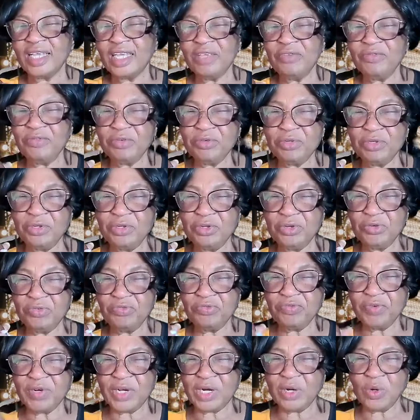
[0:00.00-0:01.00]
if you
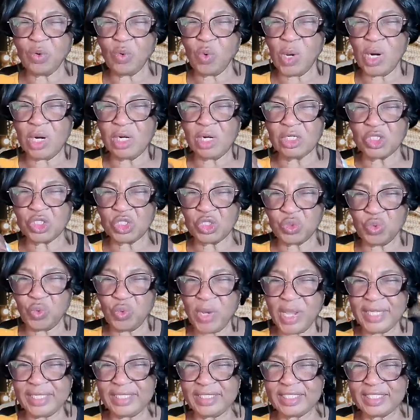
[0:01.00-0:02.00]
do very well
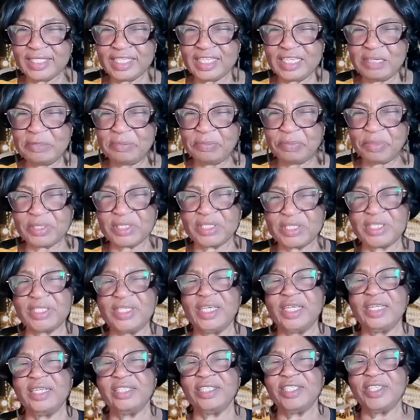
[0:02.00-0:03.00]

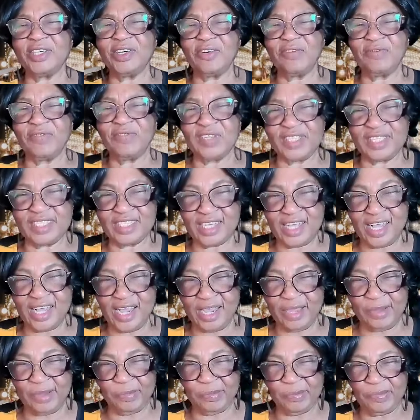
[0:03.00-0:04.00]
20% of the
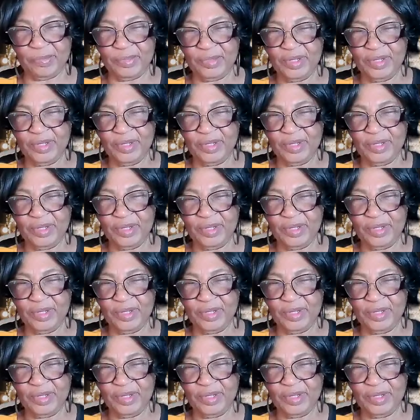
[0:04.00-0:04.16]
time,